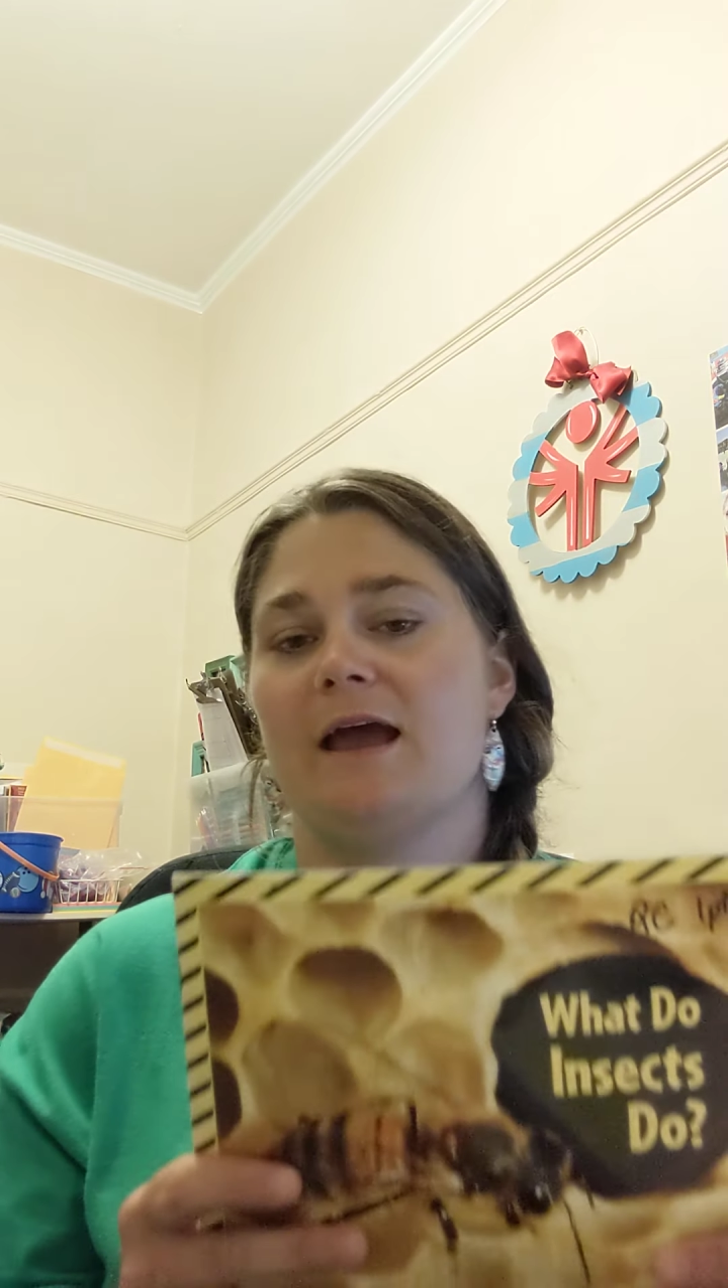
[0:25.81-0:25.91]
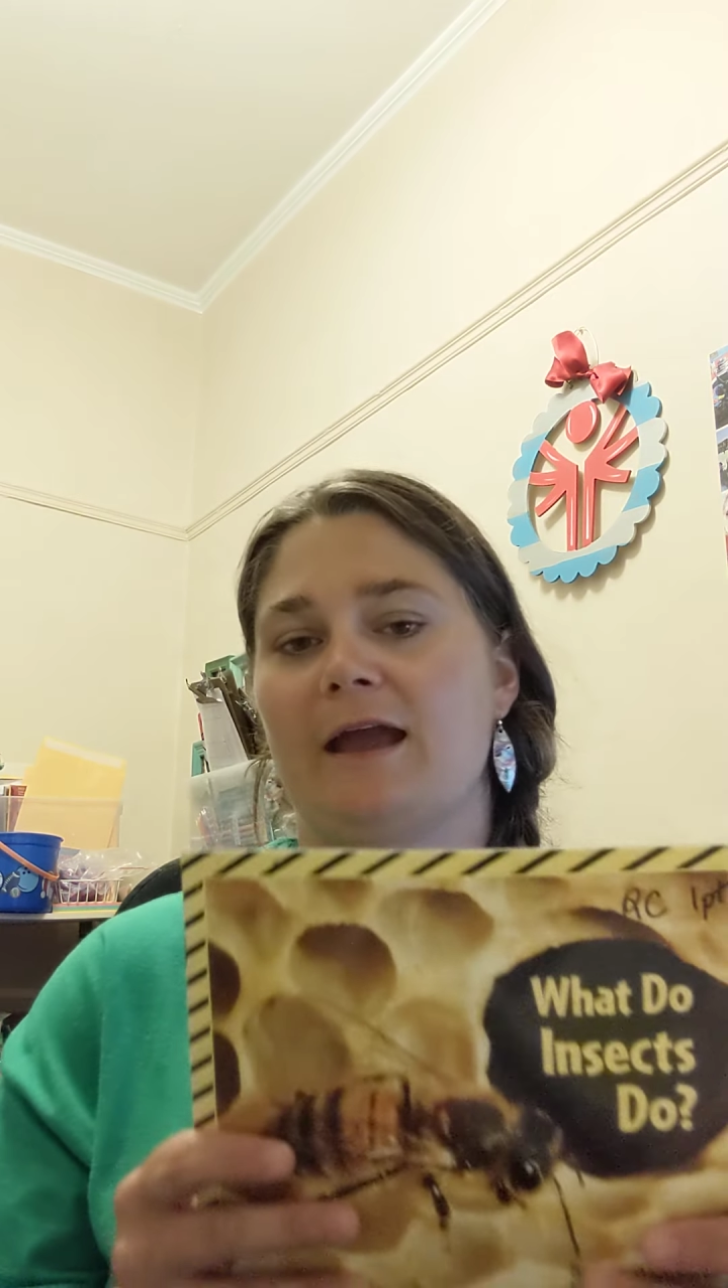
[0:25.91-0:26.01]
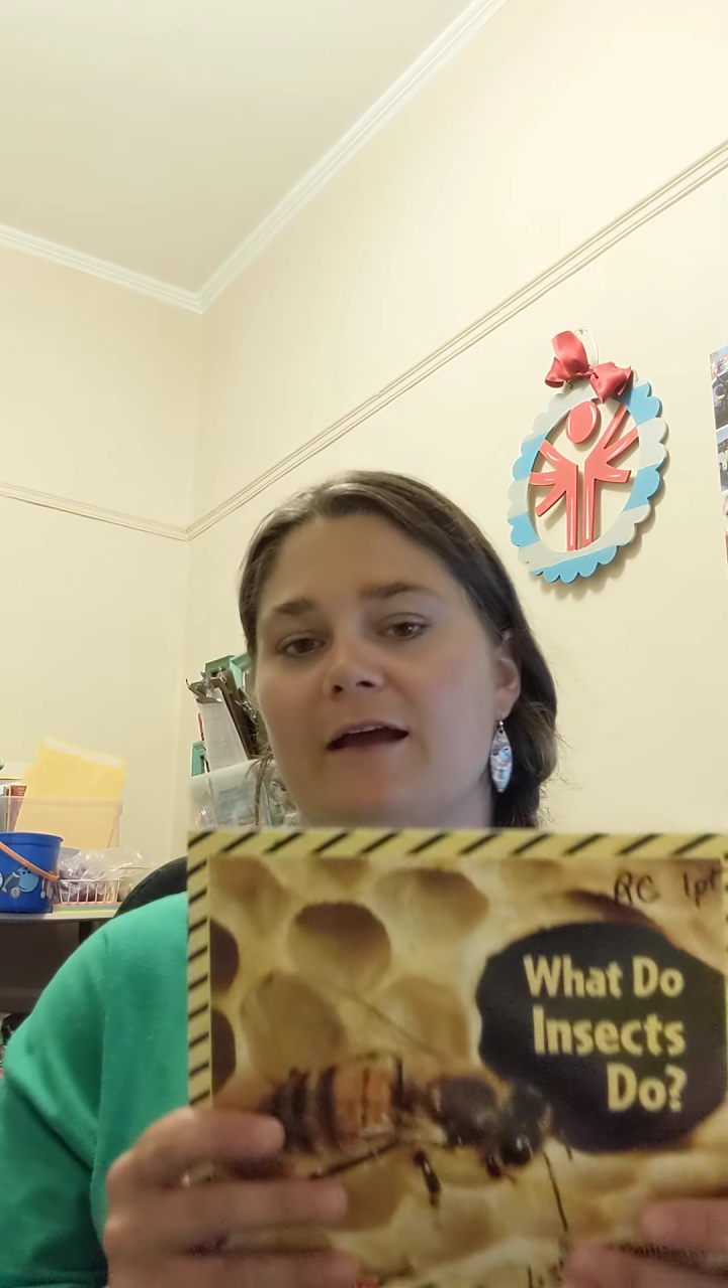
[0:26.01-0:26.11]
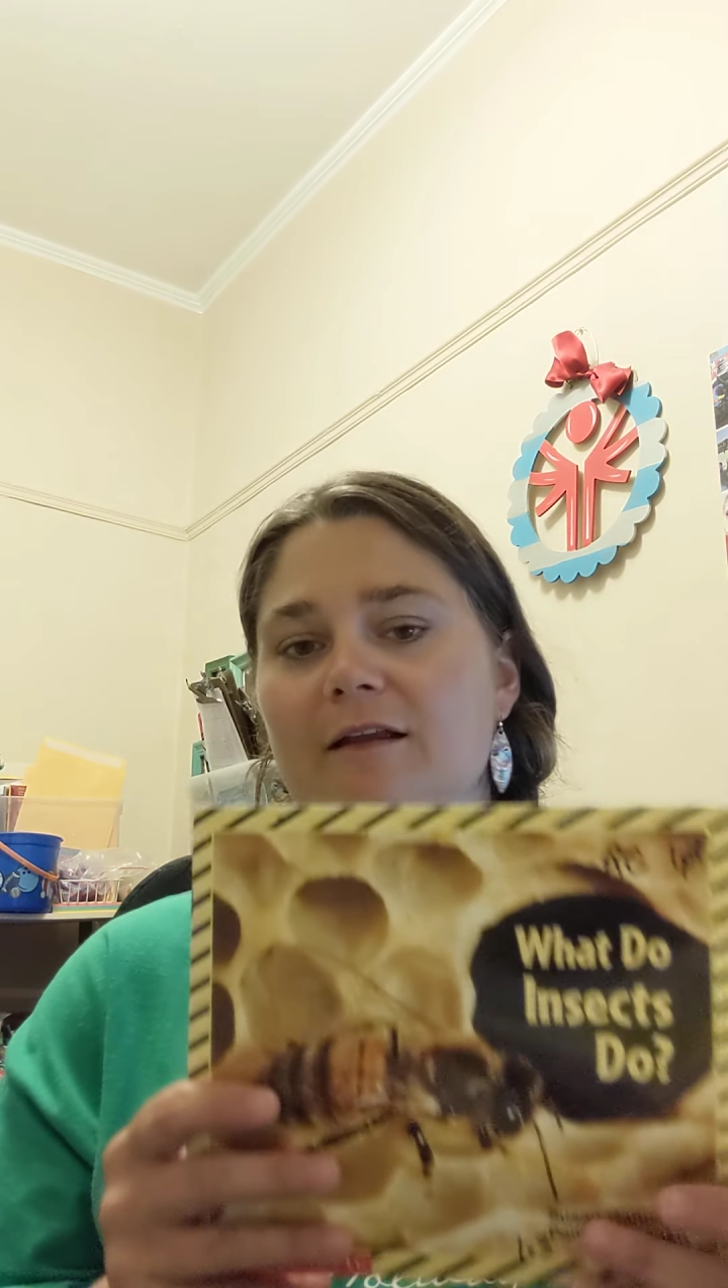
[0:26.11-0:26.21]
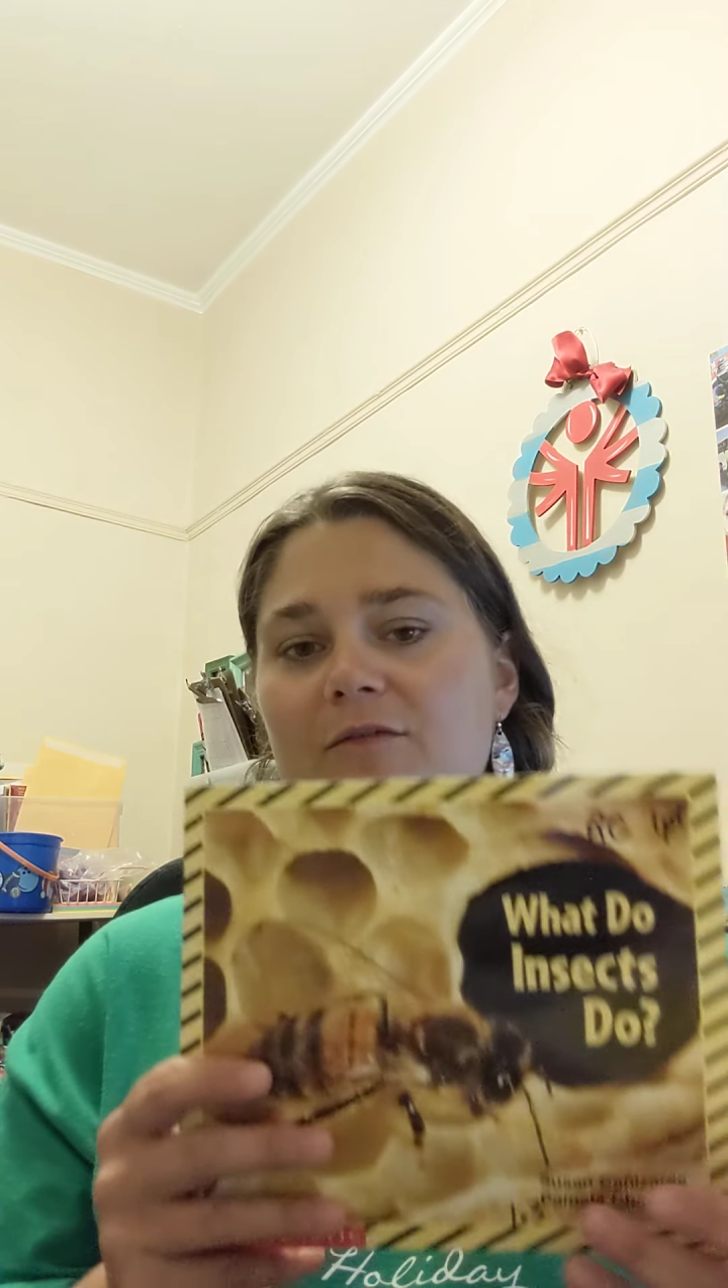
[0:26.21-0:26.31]

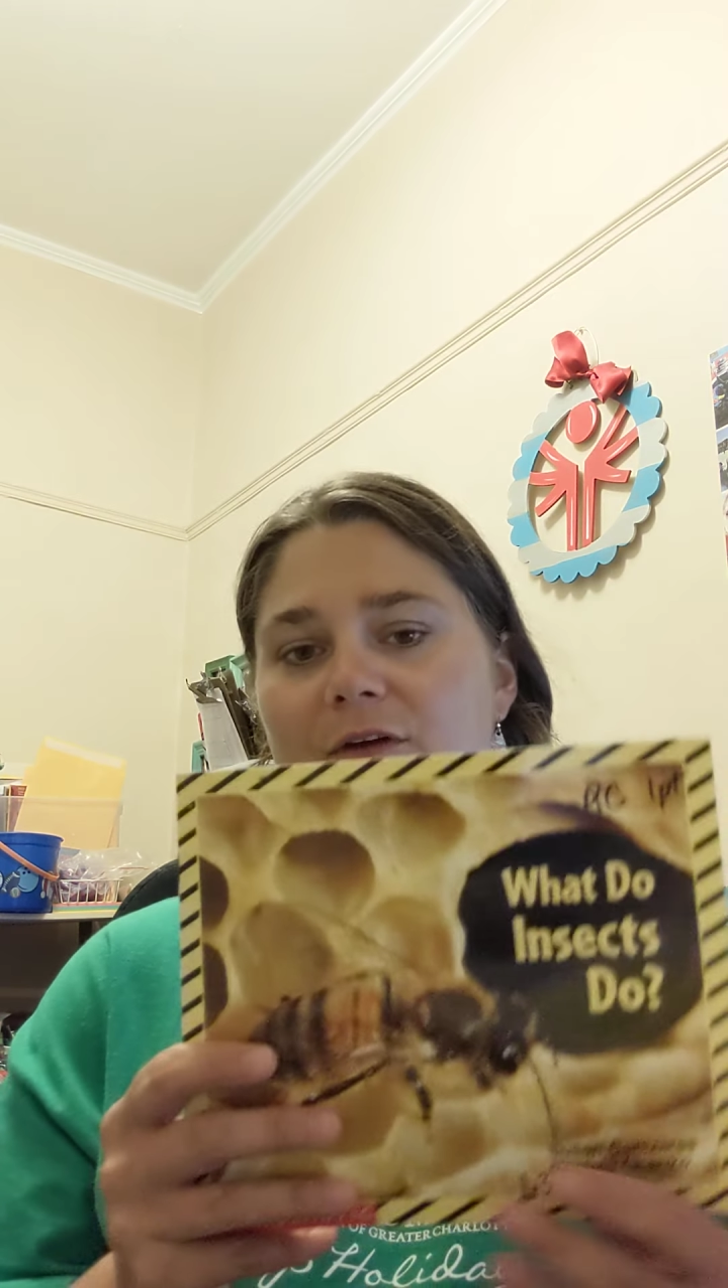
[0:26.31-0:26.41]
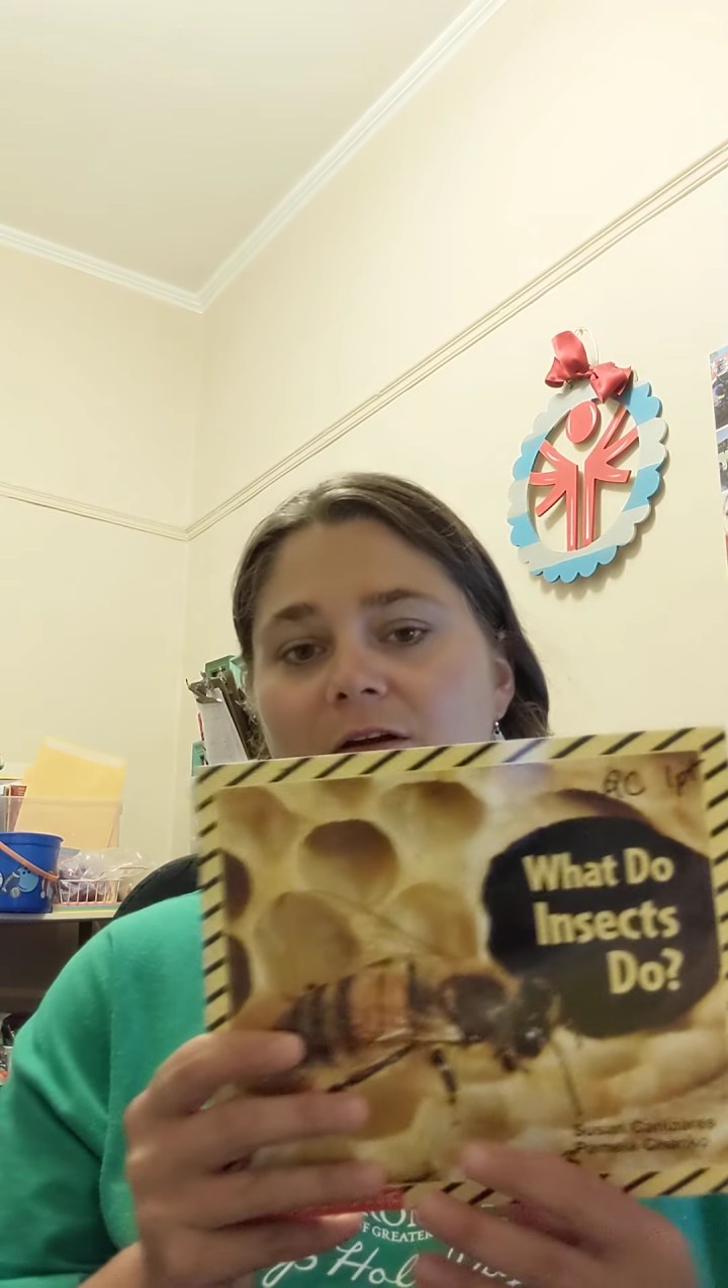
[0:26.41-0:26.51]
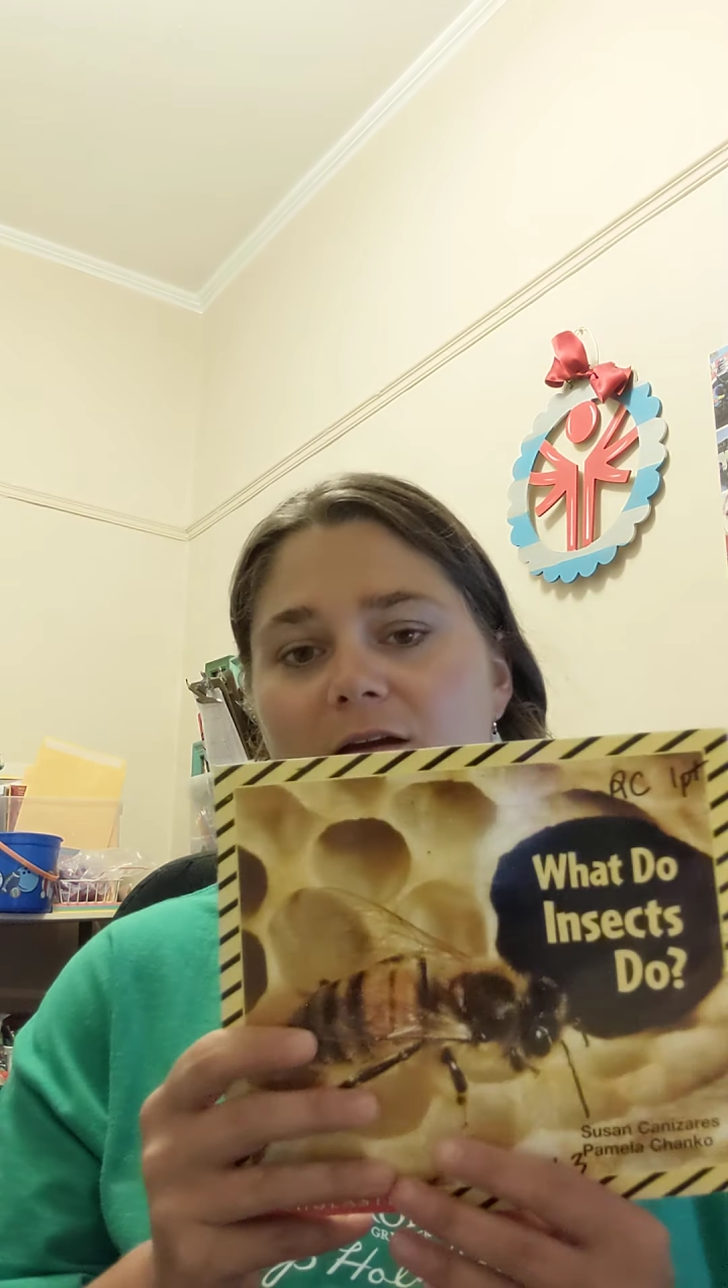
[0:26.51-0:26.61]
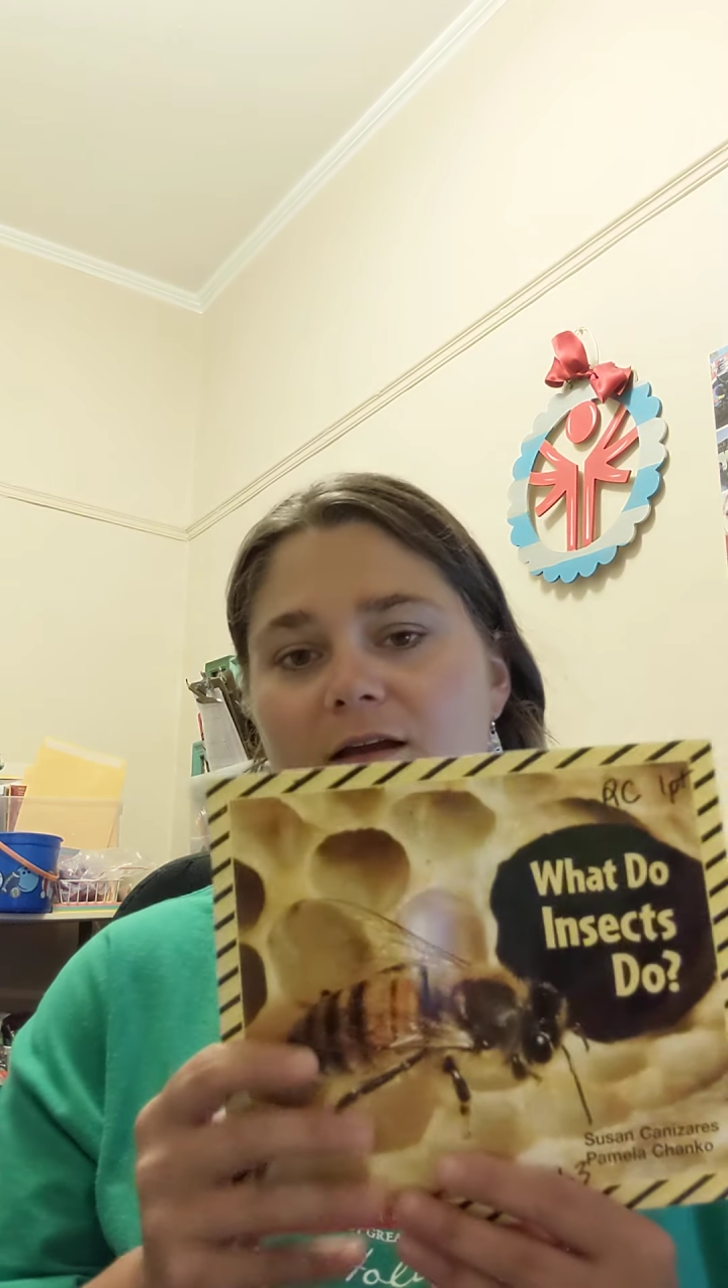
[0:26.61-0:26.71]
and it's very